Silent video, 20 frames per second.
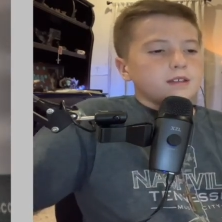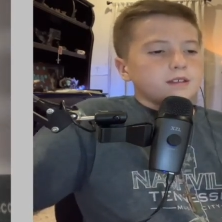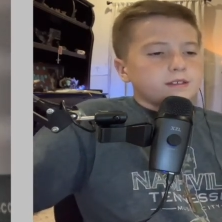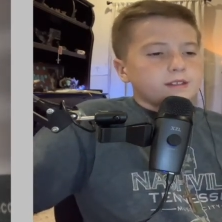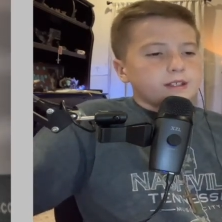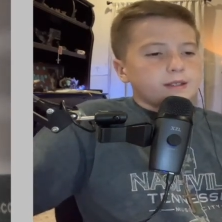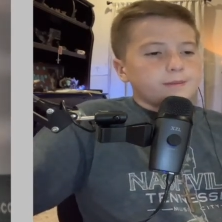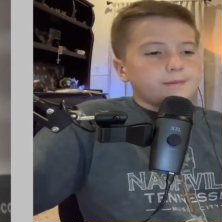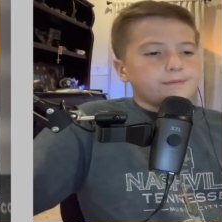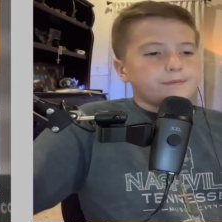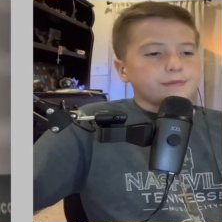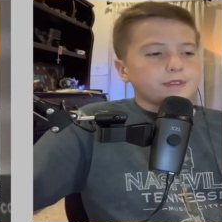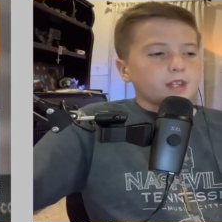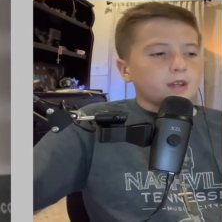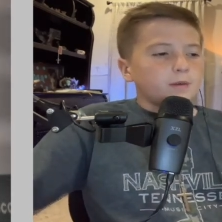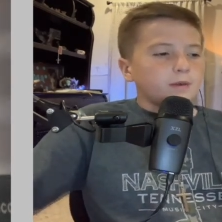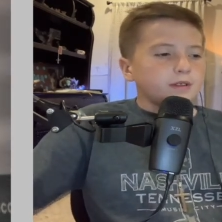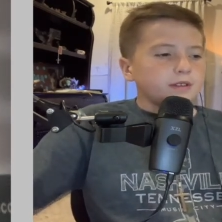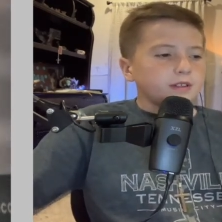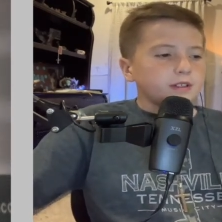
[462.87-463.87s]
See,
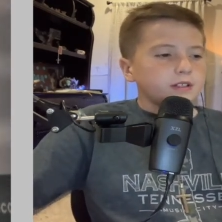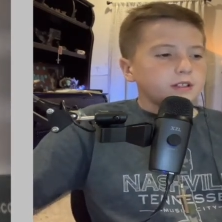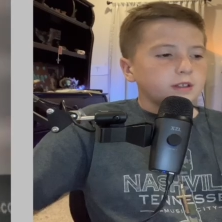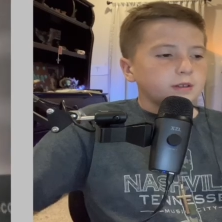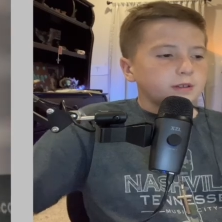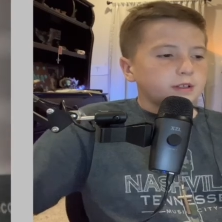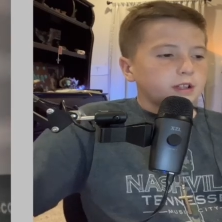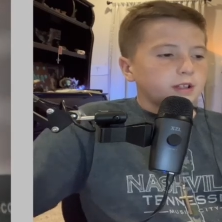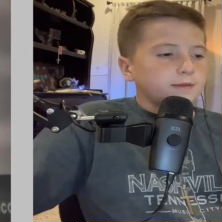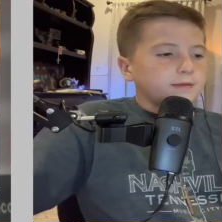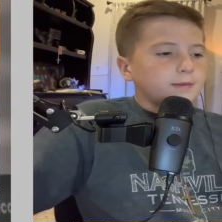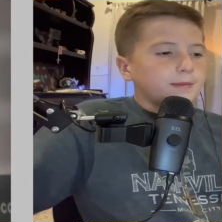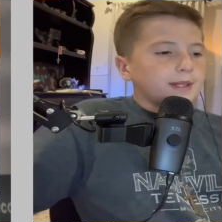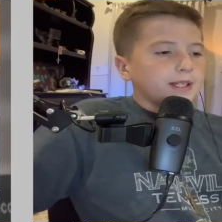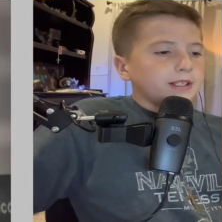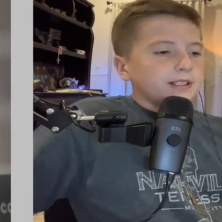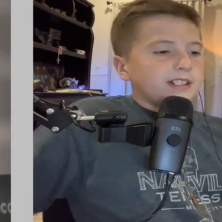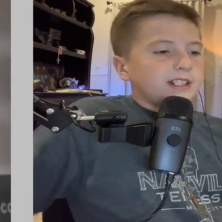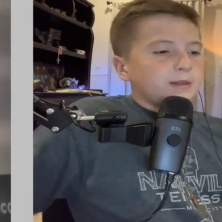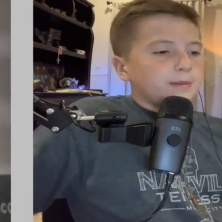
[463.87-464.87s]
resumed the club's
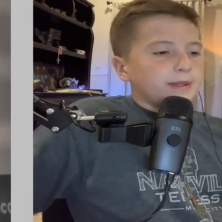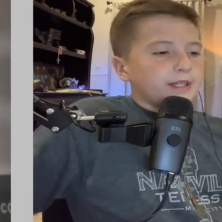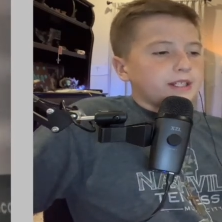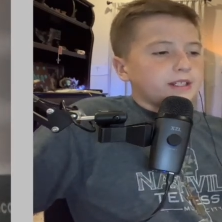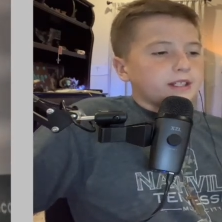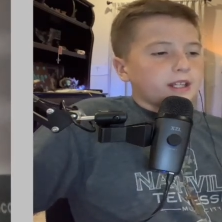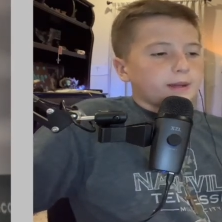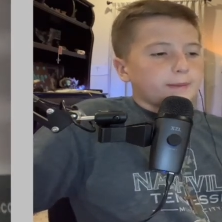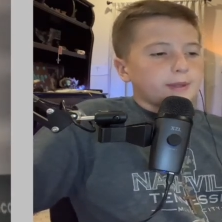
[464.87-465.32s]
ability to meet